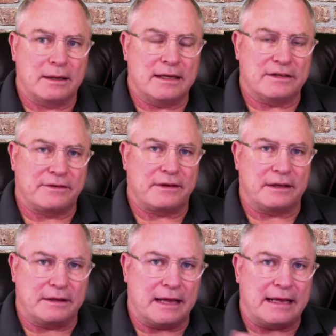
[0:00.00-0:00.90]
It's
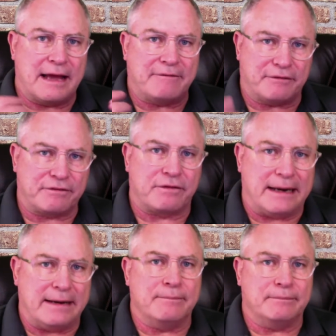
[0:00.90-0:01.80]
that you have the
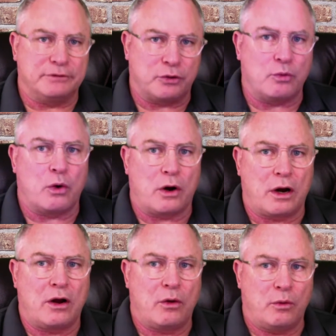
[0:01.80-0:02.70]
freedom to
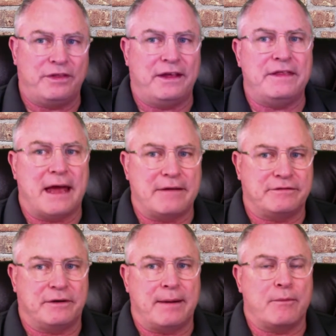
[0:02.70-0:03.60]
work within that
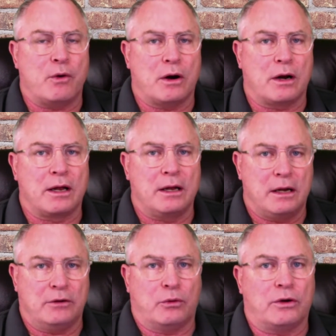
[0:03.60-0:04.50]
framework
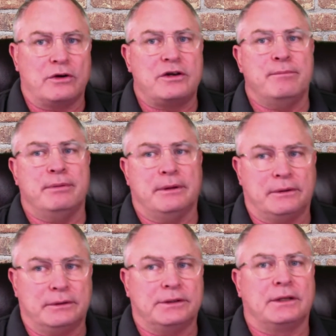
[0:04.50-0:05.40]
in order to
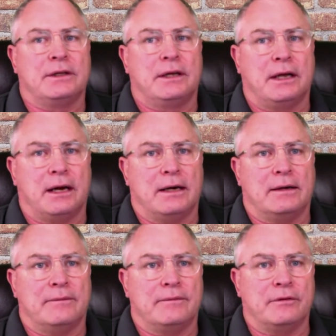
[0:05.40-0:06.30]
build
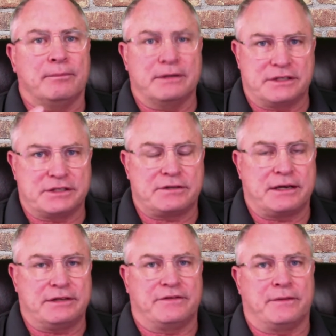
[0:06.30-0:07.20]
your business
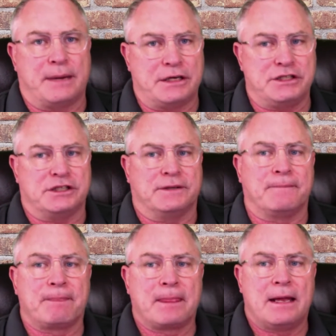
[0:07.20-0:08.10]
transformation,
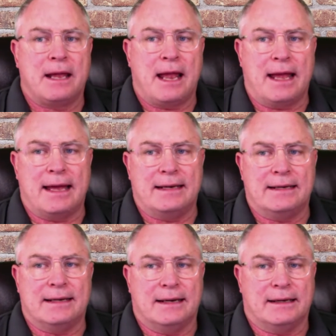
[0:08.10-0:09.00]

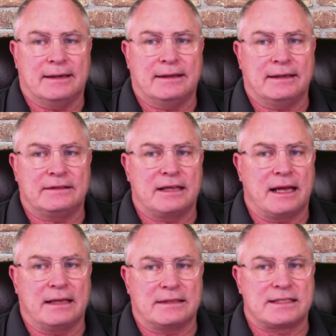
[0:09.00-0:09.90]
and
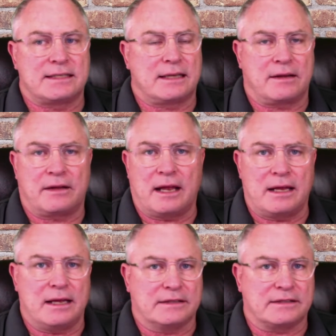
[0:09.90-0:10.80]
it's
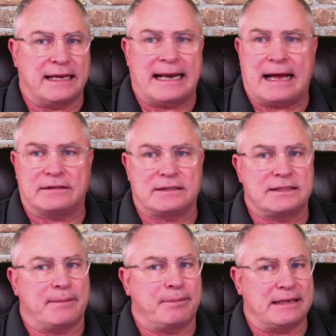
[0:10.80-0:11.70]
laid out
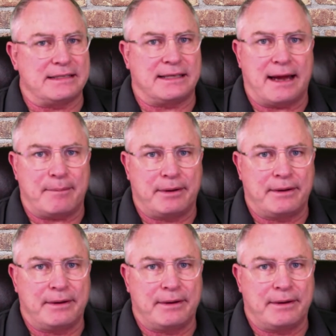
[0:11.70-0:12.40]
step by step.